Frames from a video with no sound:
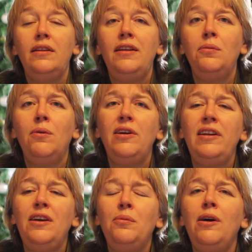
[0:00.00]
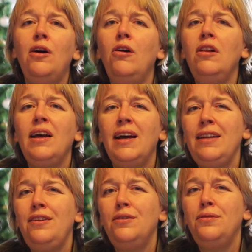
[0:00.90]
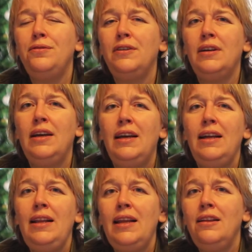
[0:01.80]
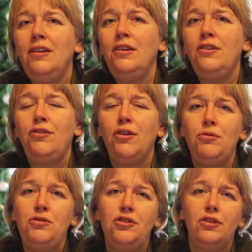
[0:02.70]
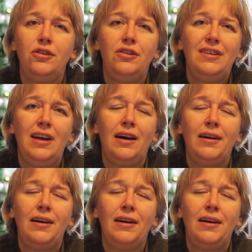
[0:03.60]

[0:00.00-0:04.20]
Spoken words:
There were all kinds of little social